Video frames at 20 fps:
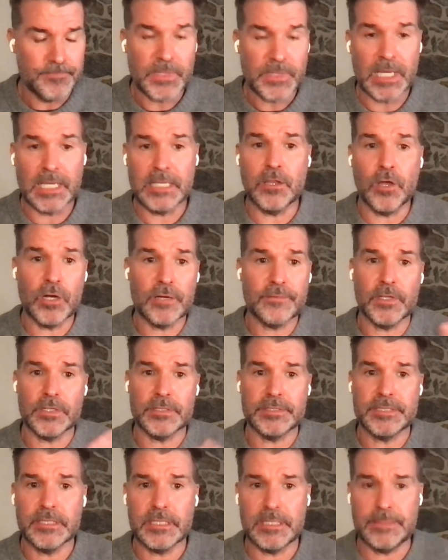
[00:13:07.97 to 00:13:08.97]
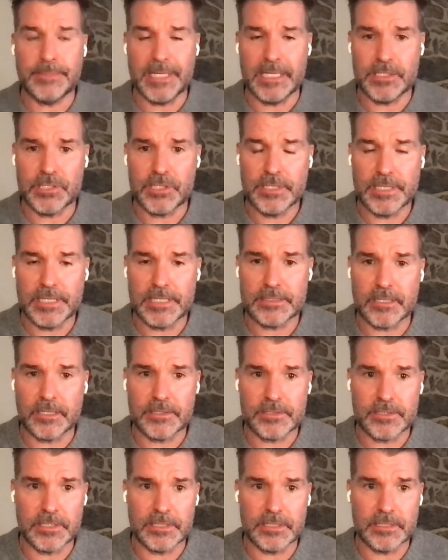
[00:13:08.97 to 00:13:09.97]
long volatility manager that's all of a
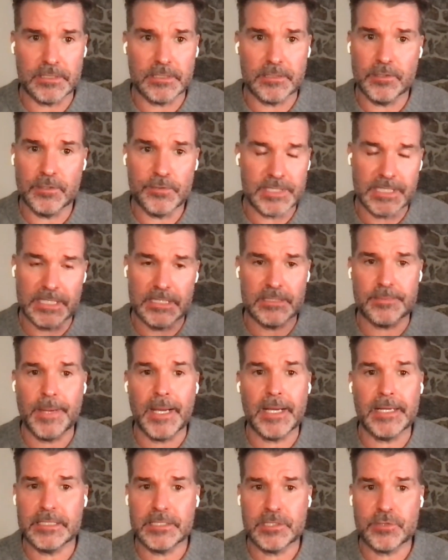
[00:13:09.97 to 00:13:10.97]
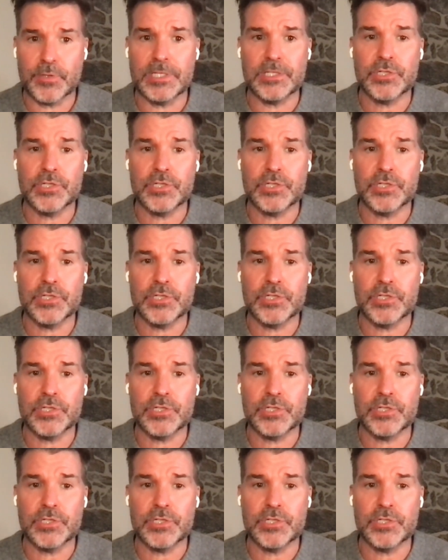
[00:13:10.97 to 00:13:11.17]
sudden losing his mind, he's trade